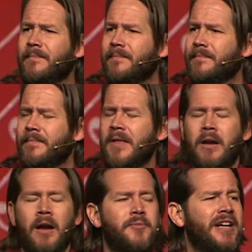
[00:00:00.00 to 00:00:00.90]

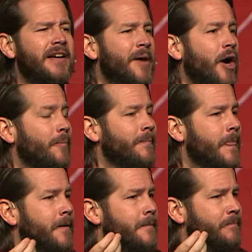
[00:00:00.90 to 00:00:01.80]
I'm trying to give them hope,
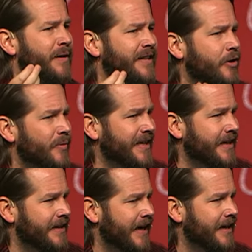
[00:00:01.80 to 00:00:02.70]
but they don't get
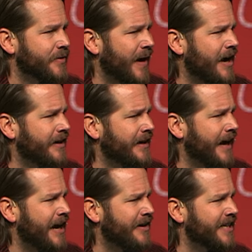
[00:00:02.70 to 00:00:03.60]
it yet. So how can I,
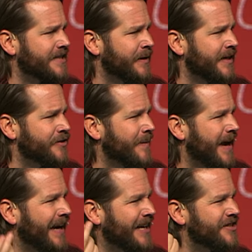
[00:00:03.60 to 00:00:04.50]
how can I explain it to them?
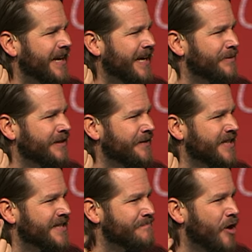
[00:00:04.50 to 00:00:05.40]
And I just got to believe in
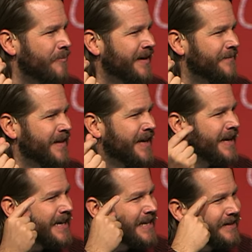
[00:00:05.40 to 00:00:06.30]
this moment.
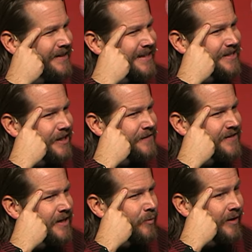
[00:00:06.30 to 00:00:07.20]
He thinks of
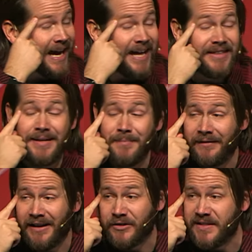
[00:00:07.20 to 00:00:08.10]
someone. I think he might
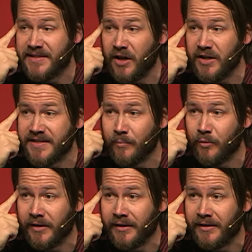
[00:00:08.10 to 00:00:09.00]
have actually saw
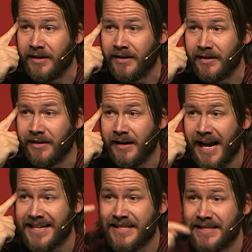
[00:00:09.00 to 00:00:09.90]
someone
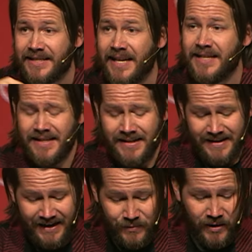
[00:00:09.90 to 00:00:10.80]
as he says these
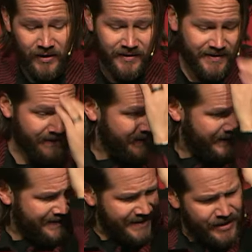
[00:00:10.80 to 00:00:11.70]
next words.
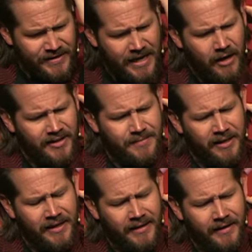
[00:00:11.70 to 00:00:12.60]
He says, here's how I'll
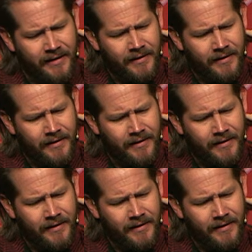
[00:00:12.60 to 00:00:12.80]
explain